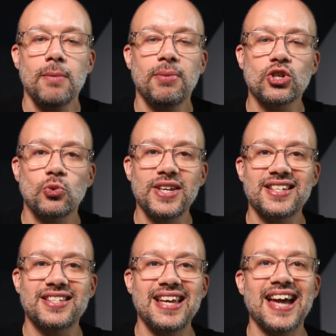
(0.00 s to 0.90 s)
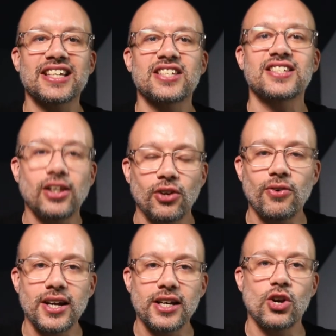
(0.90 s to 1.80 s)
because we can see
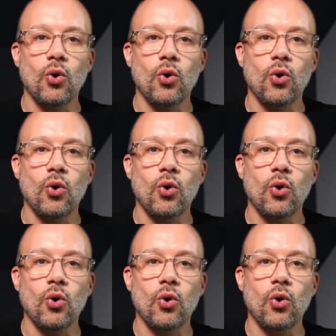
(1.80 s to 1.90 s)
accelerated